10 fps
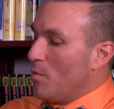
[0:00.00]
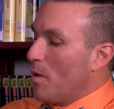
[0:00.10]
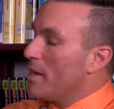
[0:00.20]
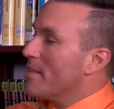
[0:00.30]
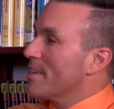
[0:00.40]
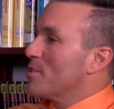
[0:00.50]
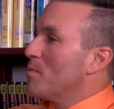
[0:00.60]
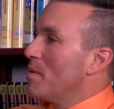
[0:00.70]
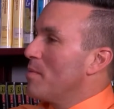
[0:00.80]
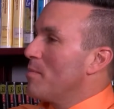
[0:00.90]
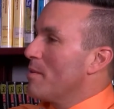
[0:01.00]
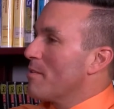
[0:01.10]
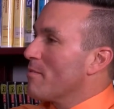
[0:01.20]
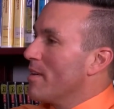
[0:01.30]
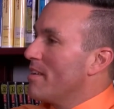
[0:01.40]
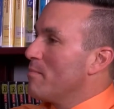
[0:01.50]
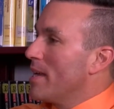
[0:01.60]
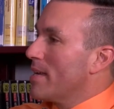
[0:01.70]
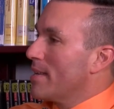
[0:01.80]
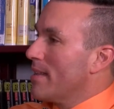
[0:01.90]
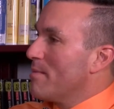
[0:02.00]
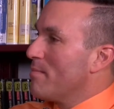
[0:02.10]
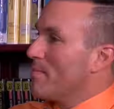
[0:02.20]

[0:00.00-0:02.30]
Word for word: why do you think so many people are afraid of making them?